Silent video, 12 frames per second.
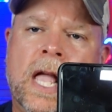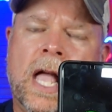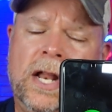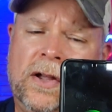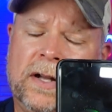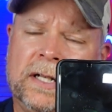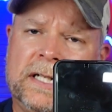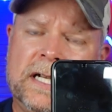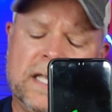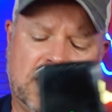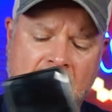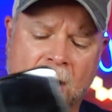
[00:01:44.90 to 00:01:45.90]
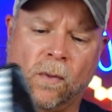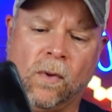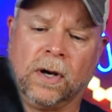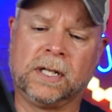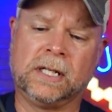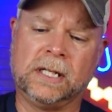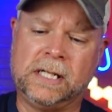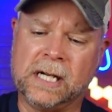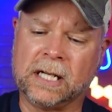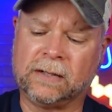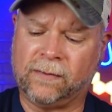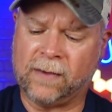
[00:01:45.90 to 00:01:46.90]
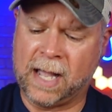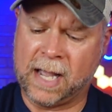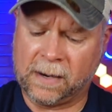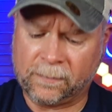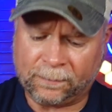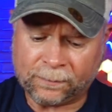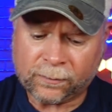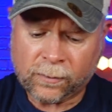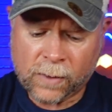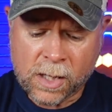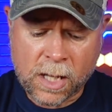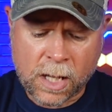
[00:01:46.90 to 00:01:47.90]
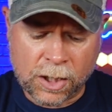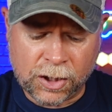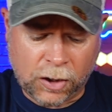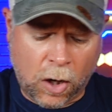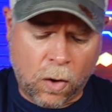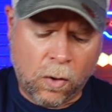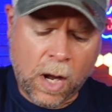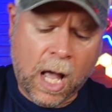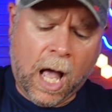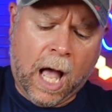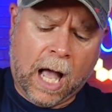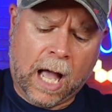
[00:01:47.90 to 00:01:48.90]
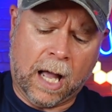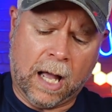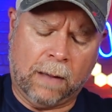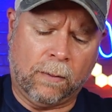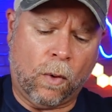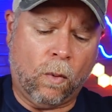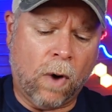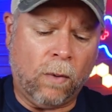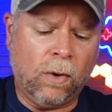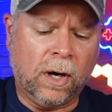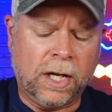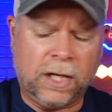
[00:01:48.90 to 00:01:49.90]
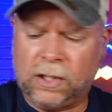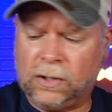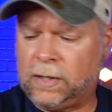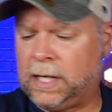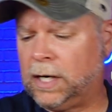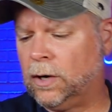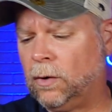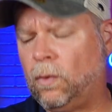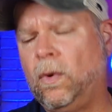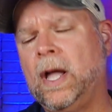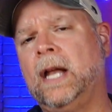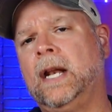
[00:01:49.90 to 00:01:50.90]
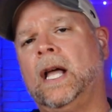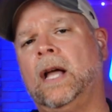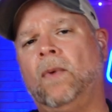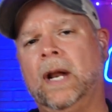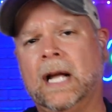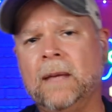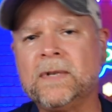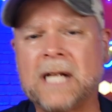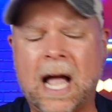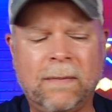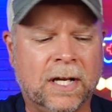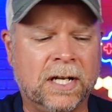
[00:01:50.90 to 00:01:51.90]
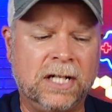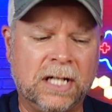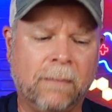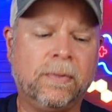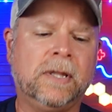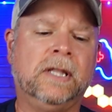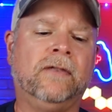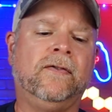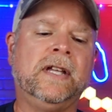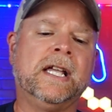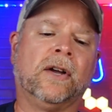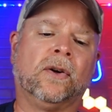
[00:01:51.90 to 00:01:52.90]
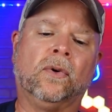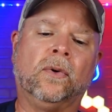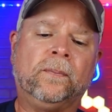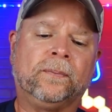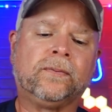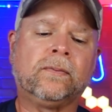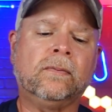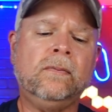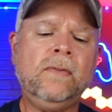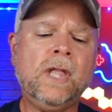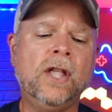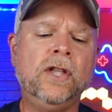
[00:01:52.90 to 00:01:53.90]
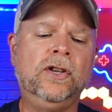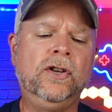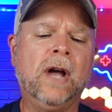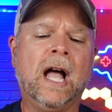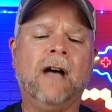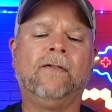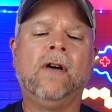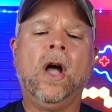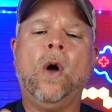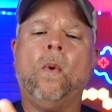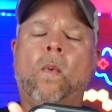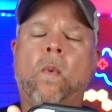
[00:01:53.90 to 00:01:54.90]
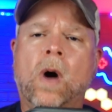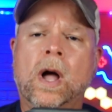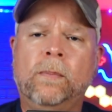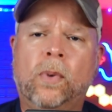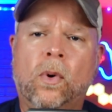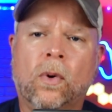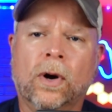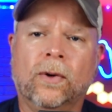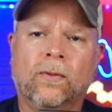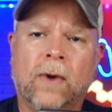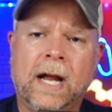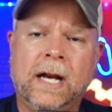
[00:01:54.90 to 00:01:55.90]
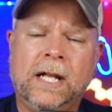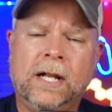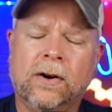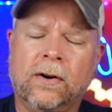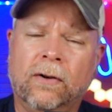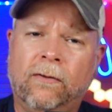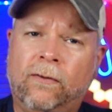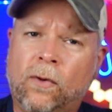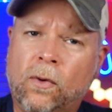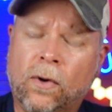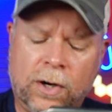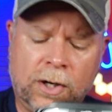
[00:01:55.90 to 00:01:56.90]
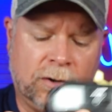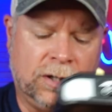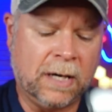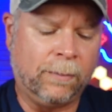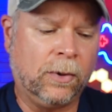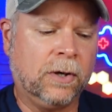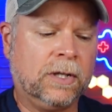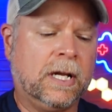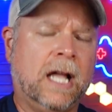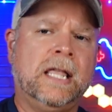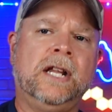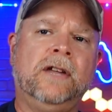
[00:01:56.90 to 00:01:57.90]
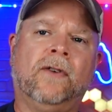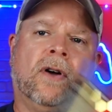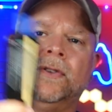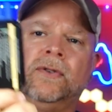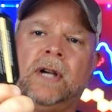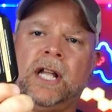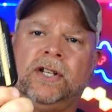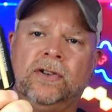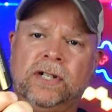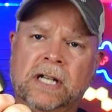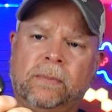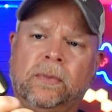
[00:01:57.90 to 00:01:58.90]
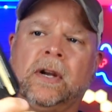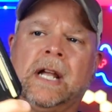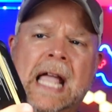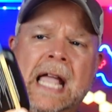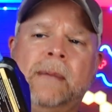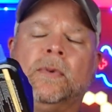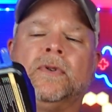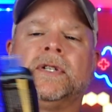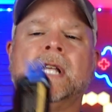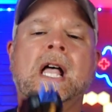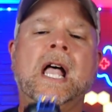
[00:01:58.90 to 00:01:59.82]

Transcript: And you can see that that works just fine. So what we're going to do here when it comes time to jump the vehicle, you have one port right here for your jumpers, and then you've also got your jumper cables.